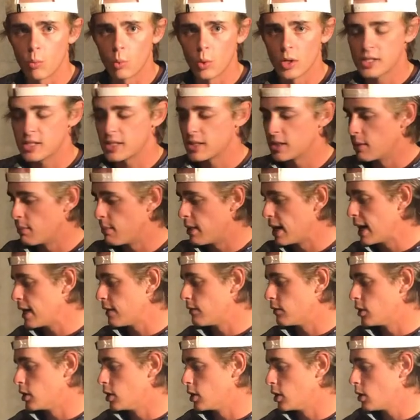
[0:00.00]
what's in the
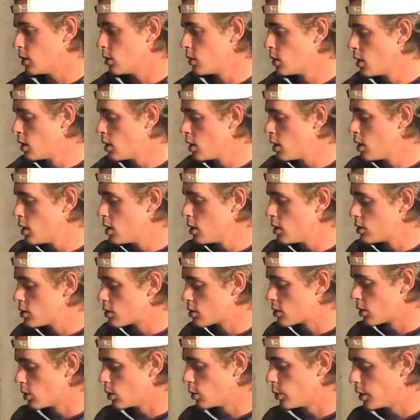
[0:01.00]
bag video,
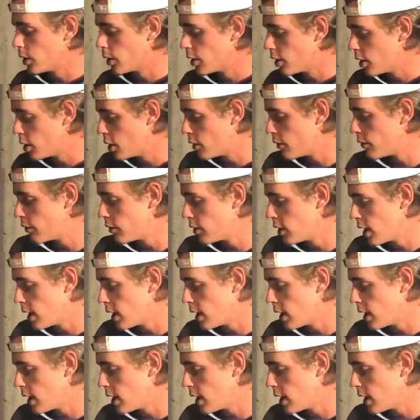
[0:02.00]
so we are here for